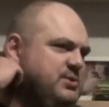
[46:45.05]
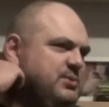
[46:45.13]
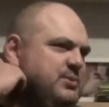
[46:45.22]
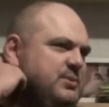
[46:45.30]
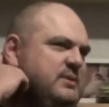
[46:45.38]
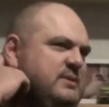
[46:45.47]

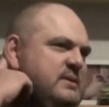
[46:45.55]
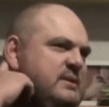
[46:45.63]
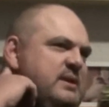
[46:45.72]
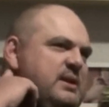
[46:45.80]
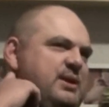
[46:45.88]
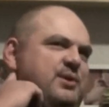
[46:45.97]
your
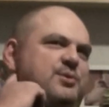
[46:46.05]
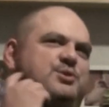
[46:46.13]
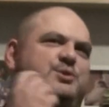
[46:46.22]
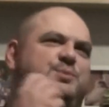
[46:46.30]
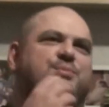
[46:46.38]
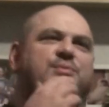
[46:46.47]

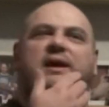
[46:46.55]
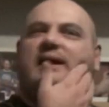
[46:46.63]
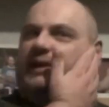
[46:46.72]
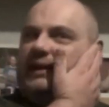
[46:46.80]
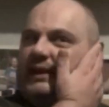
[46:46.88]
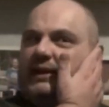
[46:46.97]

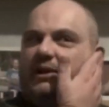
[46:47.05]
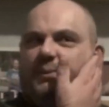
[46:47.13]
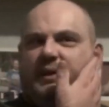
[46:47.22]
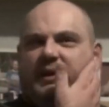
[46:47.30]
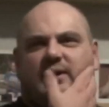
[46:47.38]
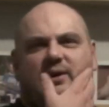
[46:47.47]
brain a little bit.